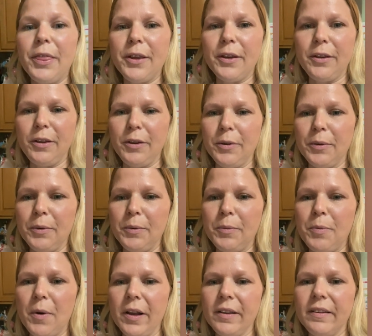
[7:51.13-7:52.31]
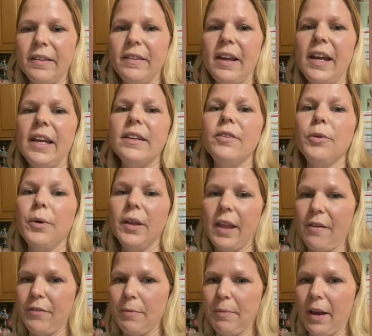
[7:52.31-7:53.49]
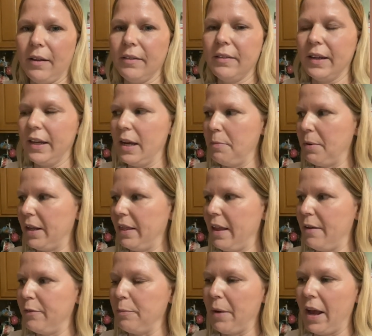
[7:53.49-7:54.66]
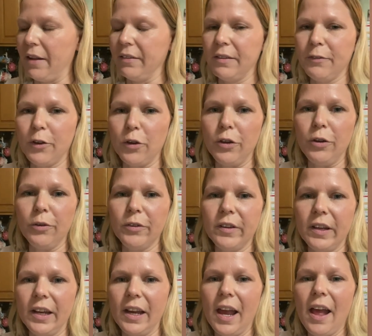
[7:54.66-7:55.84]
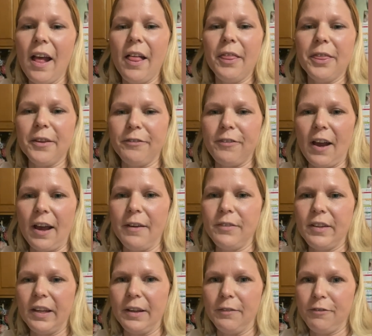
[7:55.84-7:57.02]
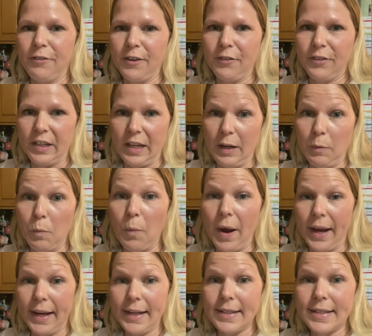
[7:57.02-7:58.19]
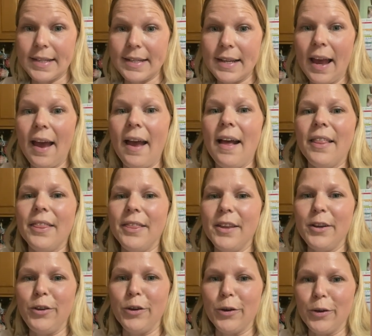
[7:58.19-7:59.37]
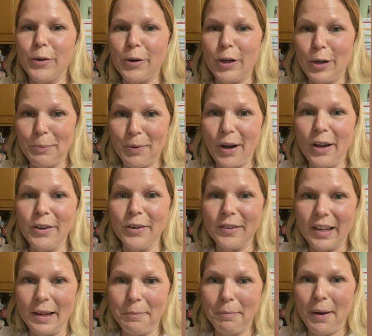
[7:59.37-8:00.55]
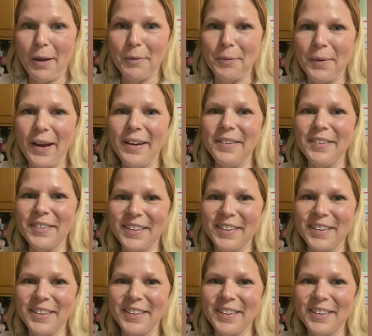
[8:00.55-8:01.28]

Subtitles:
that you want to take it to 11 pounds and keep it 11 pounds. If you're using the 5, 10, 15 weights, then you're gonna put on your 10-pound weight and